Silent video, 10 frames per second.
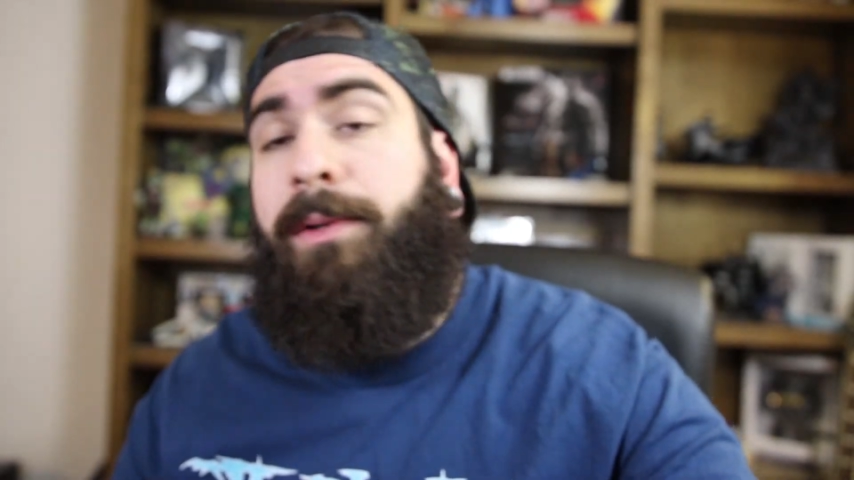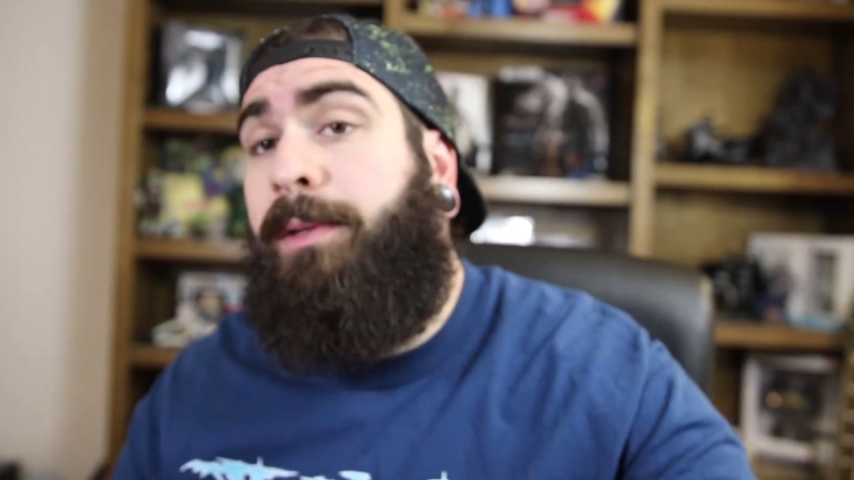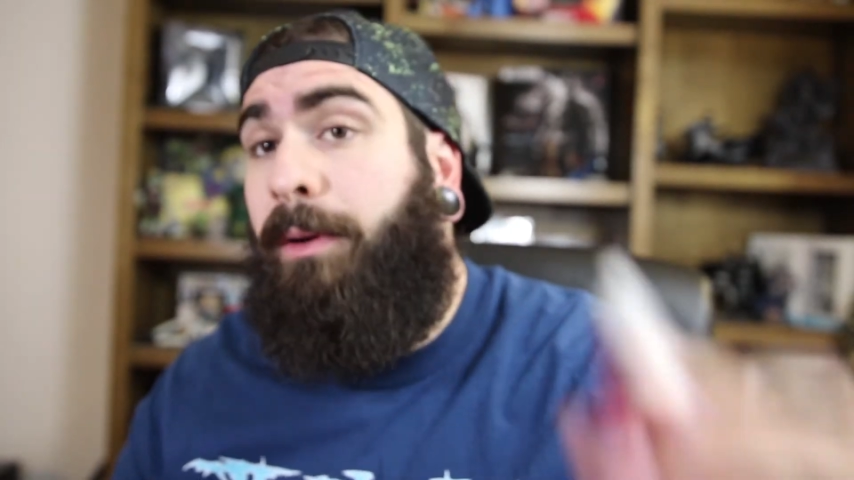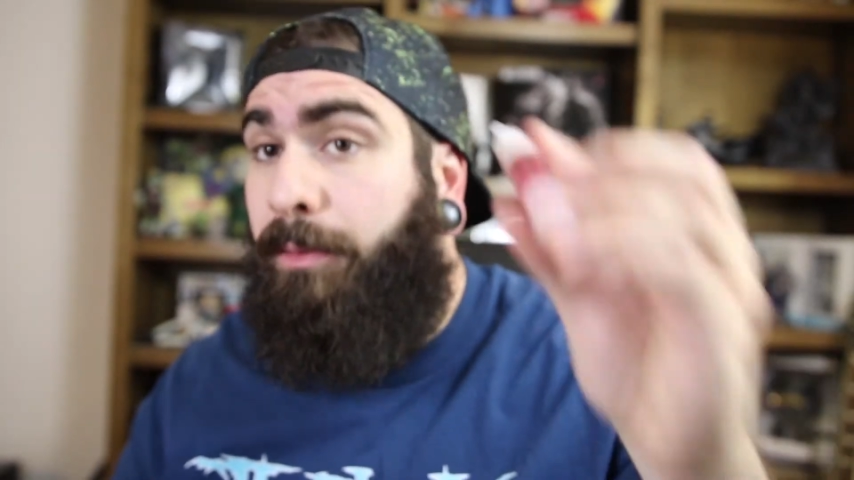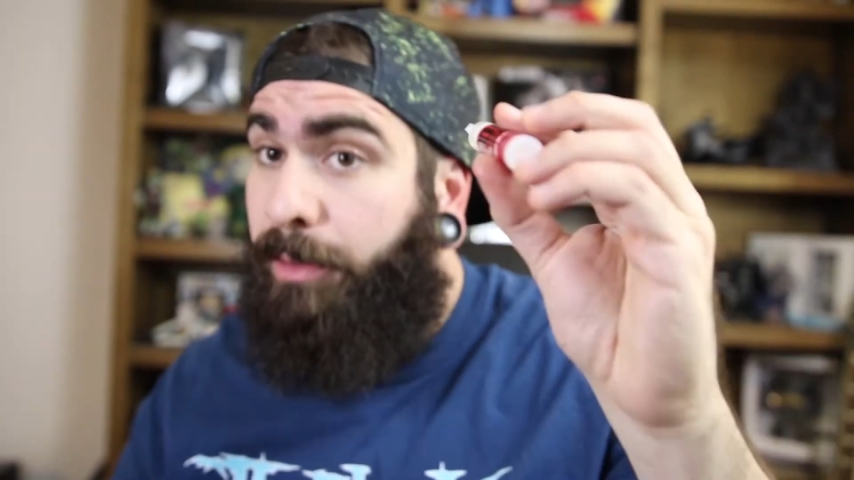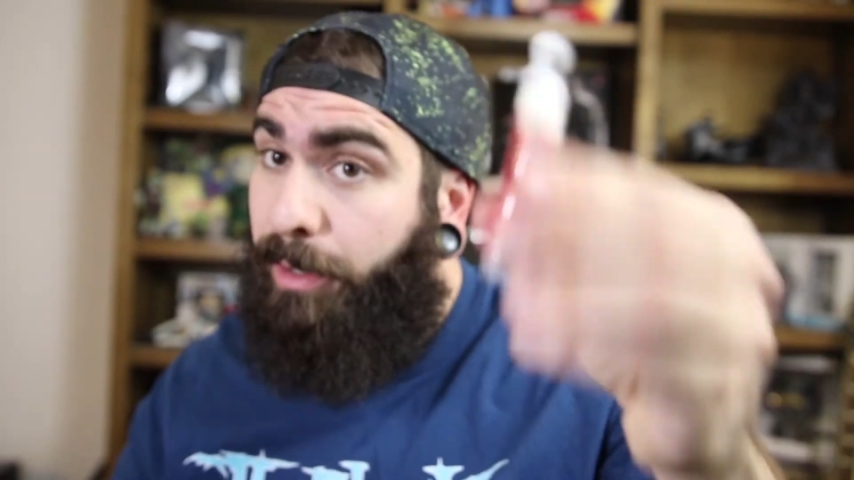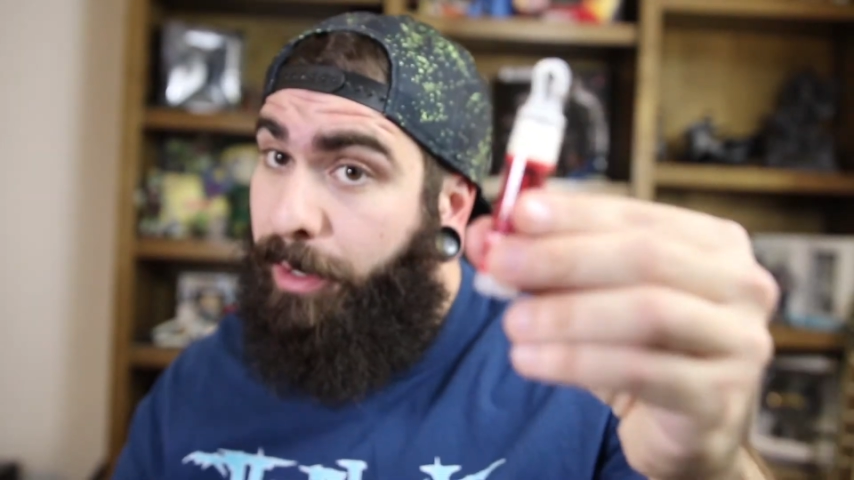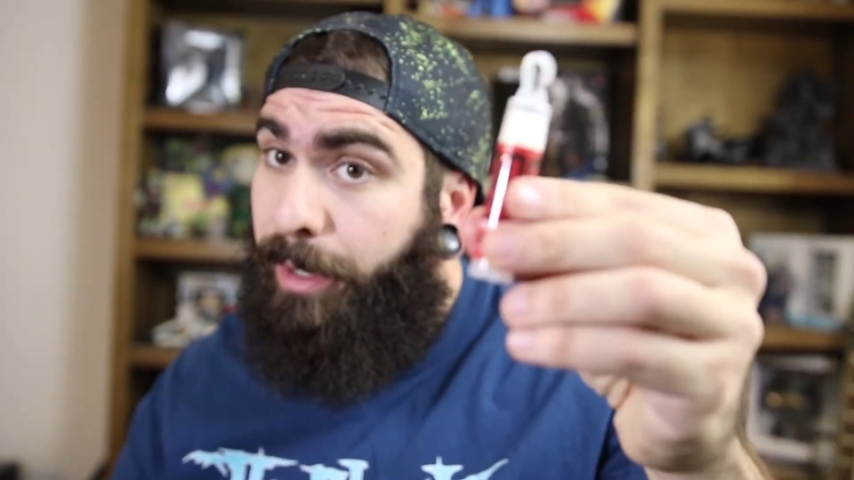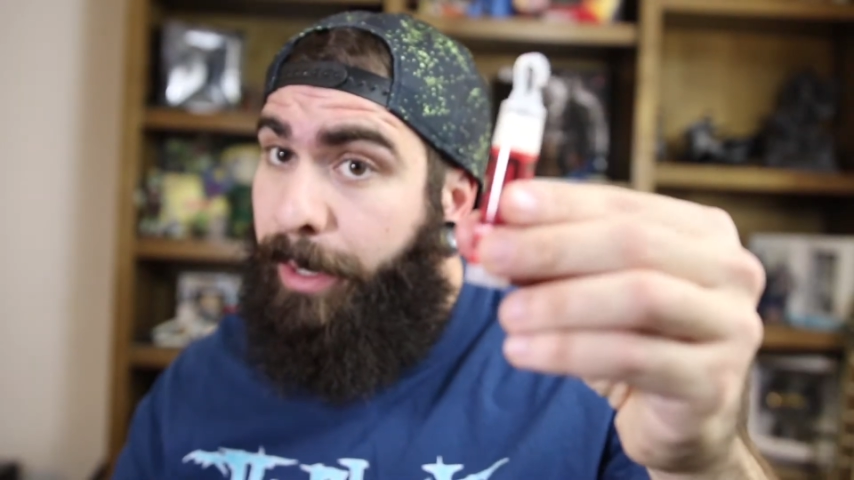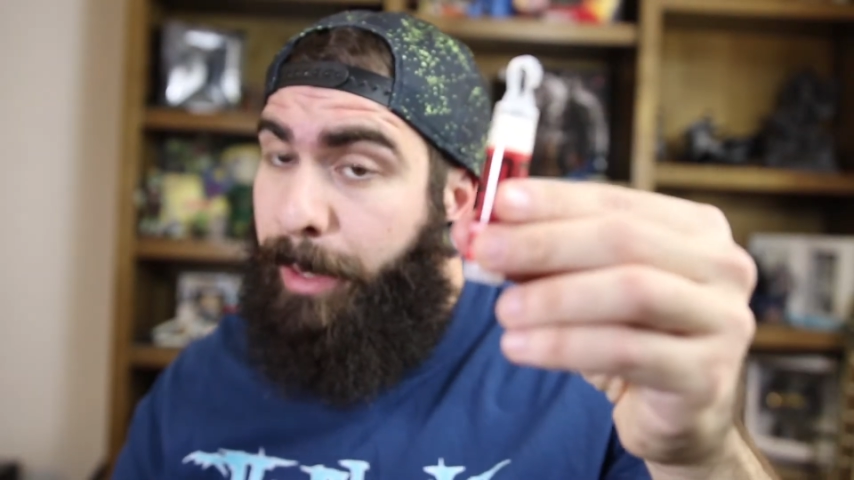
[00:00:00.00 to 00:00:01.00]
So,
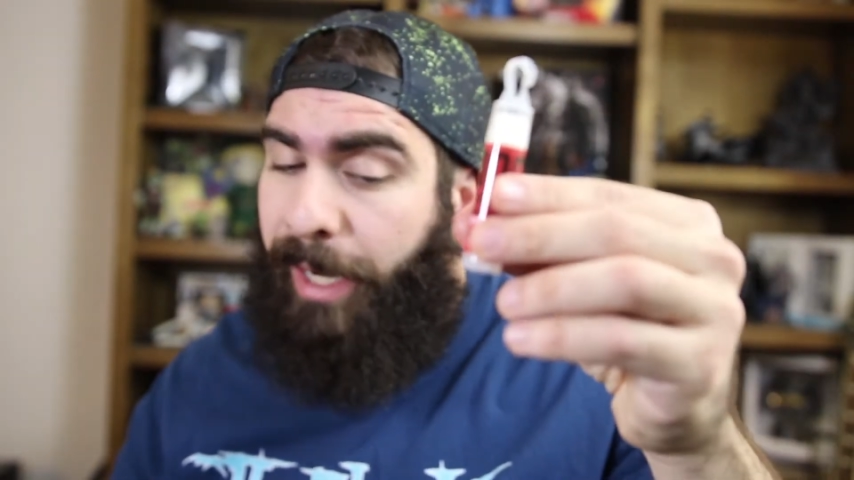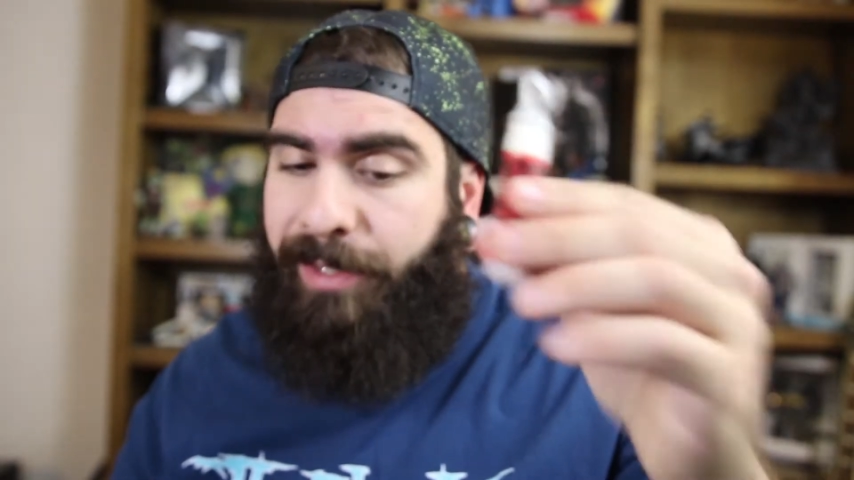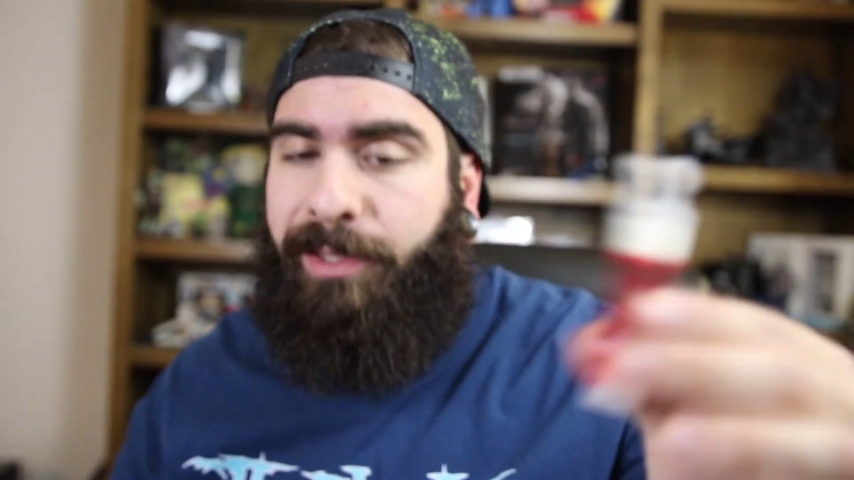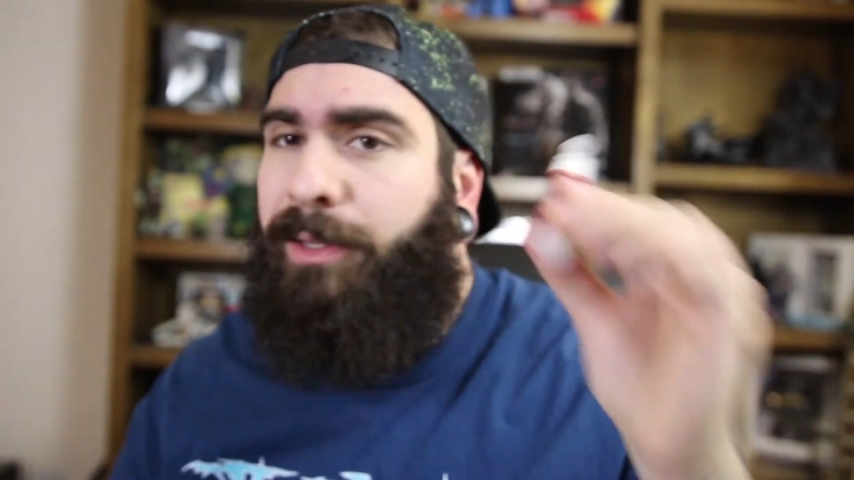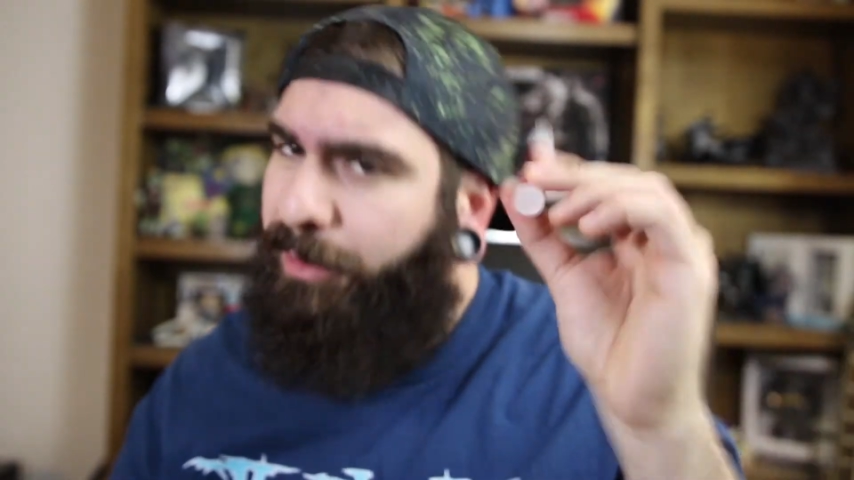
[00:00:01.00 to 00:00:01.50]
nice.